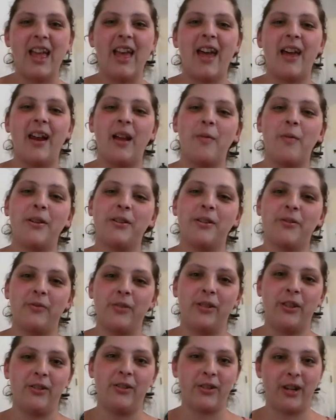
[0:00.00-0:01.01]
And I'm also
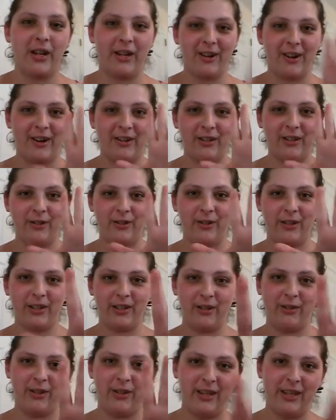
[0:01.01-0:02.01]
really trying hard to look into the